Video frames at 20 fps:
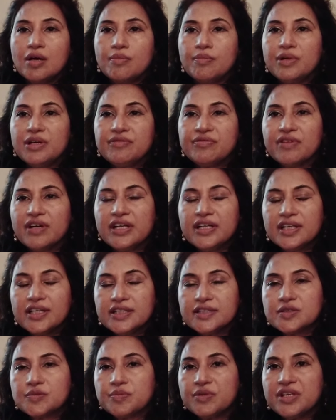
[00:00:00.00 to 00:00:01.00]
But
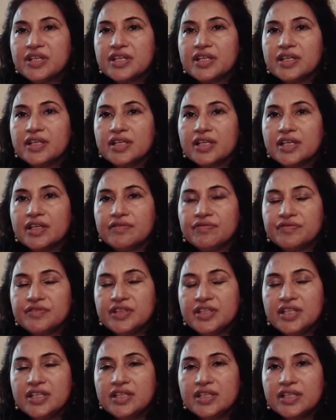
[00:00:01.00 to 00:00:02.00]
frankly speaking, if
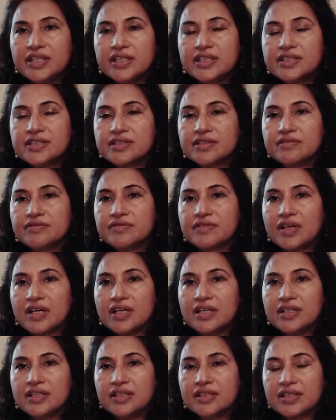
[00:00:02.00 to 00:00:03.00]
the native
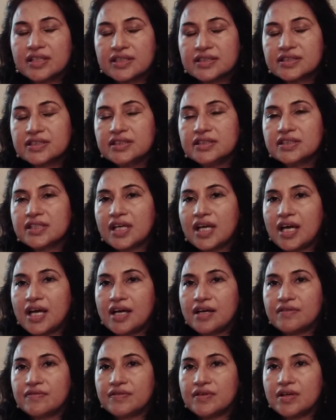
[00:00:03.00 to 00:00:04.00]
doesn't
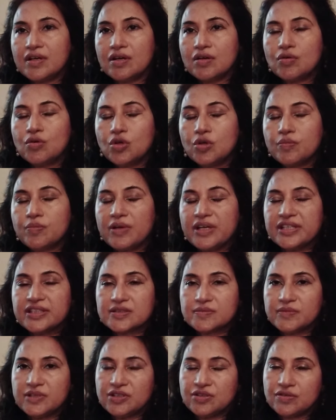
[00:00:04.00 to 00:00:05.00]
have a good
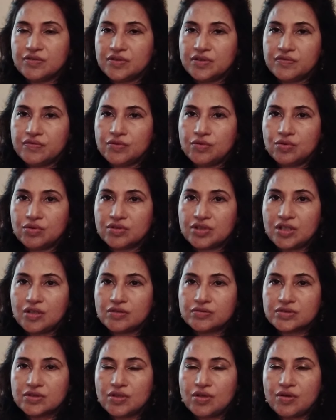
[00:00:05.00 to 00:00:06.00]
placement of the fourth
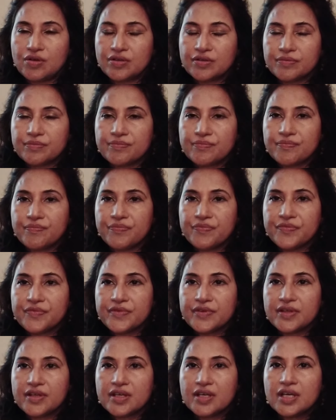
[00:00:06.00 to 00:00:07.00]
house lord,
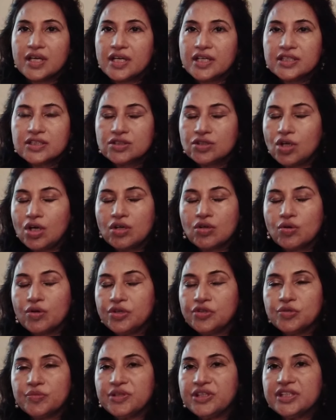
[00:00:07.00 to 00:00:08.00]
it's not
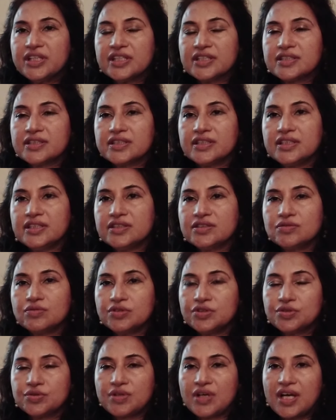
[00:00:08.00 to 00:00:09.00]
going to be that he is
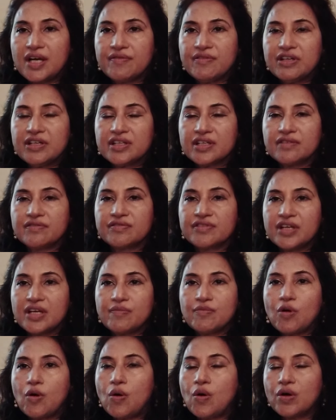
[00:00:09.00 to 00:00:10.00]
going to have a tough
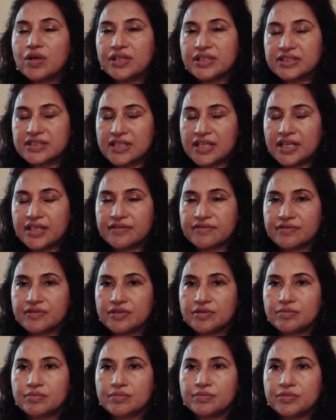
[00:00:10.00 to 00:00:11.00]
time all his life,
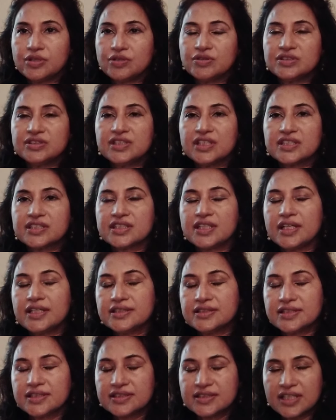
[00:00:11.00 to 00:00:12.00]
because dasha
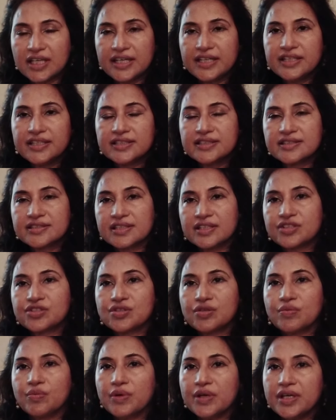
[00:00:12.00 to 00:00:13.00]
is designed in
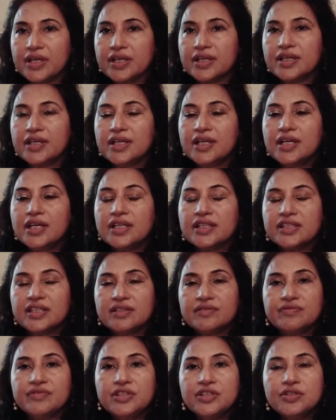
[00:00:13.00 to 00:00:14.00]
such a way
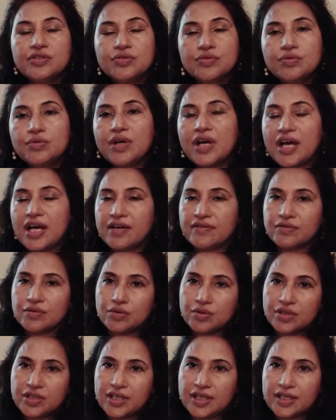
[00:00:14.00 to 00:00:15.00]
that we do have
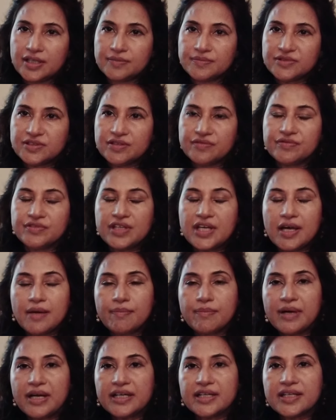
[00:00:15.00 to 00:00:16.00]
good times. If we
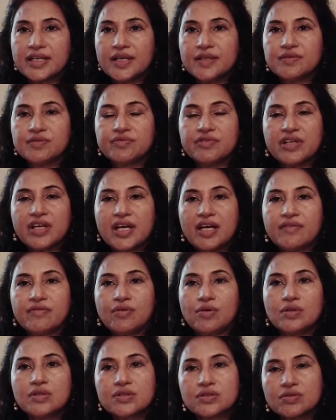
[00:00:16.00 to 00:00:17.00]
have bad times, we have
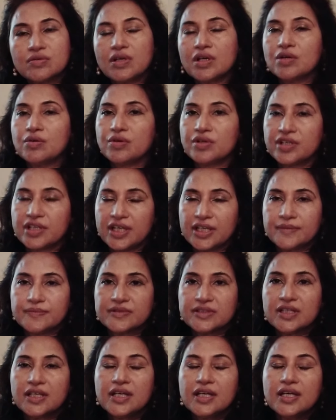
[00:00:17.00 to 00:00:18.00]
also a good
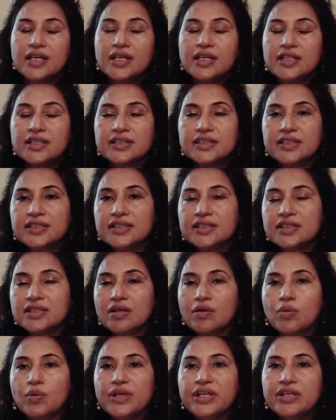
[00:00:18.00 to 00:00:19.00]
times. This is
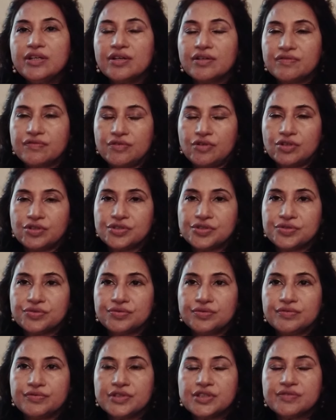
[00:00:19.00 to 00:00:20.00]
a wheel of
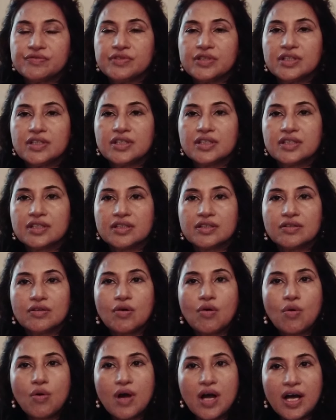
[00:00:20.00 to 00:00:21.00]
fortune which will
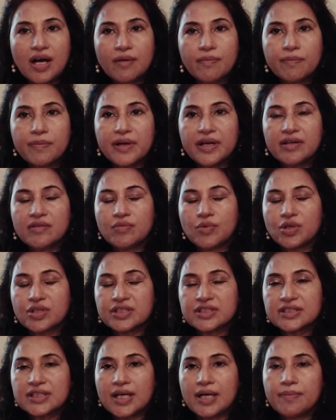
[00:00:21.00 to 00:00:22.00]
go up, and
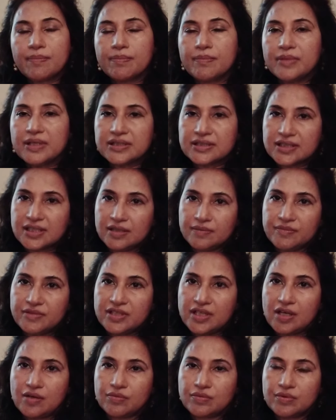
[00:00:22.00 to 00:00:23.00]
what is up must come
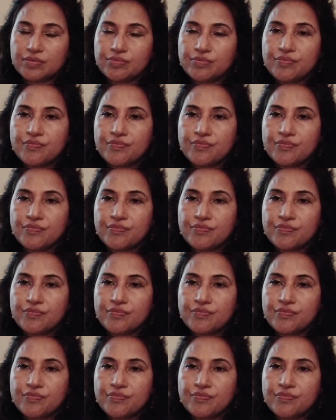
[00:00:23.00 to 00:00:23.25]
down.